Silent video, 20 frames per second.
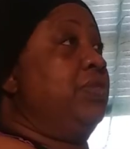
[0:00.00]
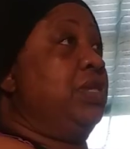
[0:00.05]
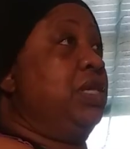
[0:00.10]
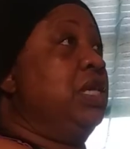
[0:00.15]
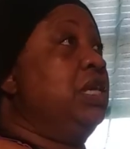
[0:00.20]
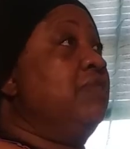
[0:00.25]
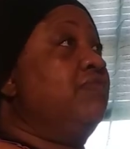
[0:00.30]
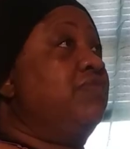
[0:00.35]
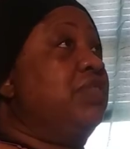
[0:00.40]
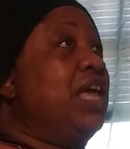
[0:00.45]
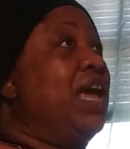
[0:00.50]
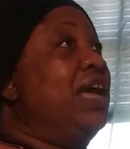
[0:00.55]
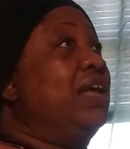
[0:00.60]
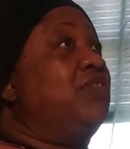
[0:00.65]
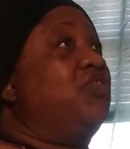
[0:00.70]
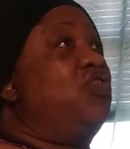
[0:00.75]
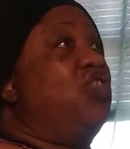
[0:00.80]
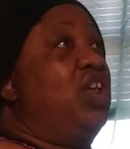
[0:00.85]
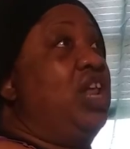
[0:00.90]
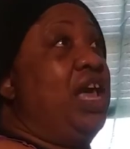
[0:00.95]
If that
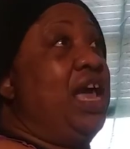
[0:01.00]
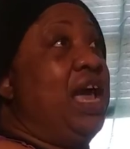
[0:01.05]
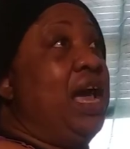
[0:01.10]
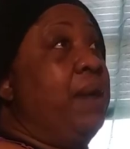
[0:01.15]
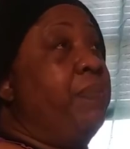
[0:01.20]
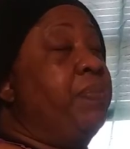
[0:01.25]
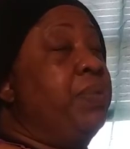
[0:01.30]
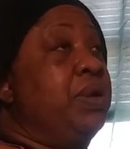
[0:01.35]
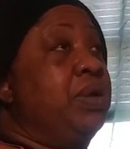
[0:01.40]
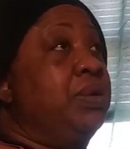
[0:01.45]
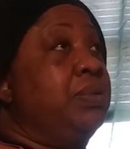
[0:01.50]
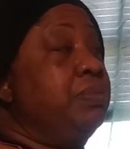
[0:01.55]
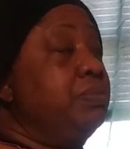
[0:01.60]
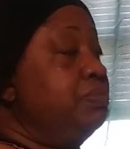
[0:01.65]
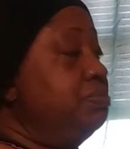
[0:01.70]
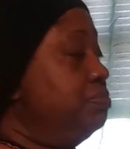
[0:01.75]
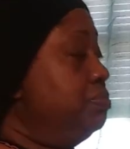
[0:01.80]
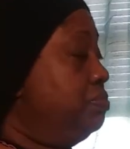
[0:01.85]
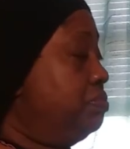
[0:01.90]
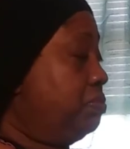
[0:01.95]
should happen,
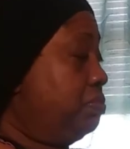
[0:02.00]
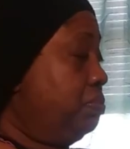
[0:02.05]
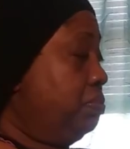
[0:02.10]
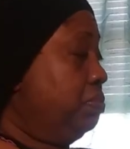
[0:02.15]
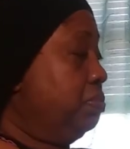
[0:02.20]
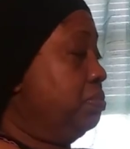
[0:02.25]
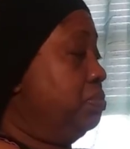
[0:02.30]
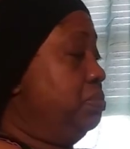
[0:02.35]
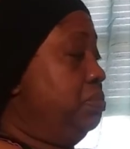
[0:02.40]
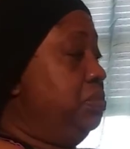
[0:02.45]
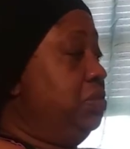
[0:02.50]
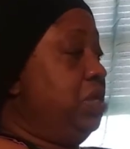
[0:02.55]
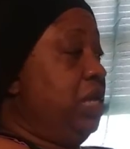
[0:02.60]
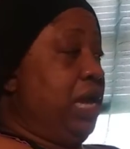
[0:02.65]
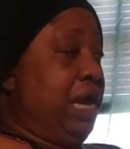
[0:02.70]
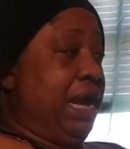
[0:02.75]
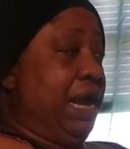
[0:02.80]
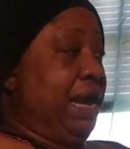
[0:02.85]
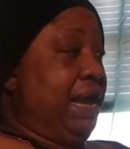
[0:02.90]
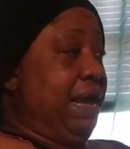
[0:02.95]

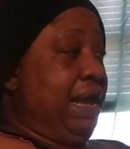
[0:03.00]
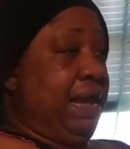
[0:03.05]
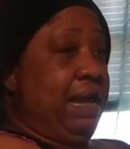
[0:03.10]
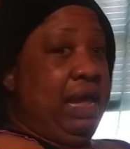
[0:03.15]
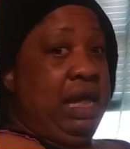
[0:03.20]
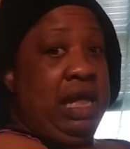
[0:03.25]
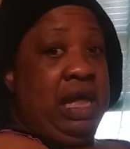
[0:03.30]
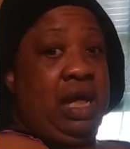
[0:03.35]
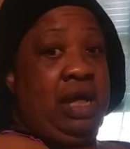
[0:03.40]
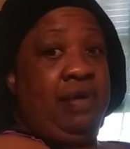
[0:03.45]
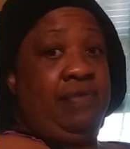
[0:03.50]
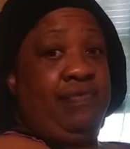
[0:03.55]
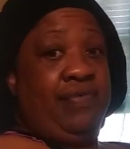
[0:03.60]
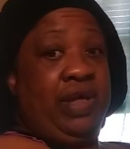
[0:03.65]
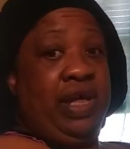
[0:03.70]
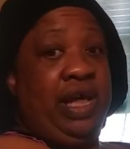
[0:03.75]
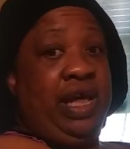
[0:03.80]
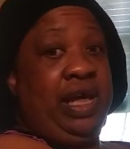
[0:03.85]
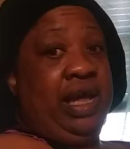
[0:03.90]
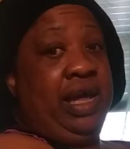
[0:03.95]
I have
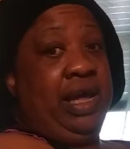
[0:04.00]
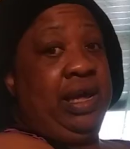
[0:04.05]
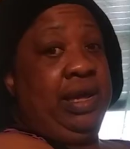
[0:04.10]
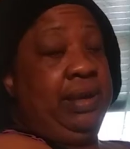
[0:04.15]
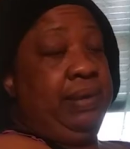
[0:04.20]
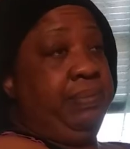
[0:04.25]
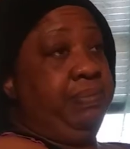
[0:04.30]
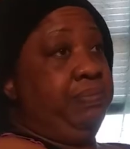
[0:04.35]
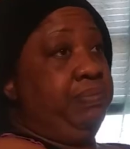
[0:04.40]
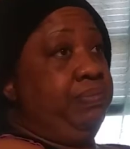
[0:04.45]
a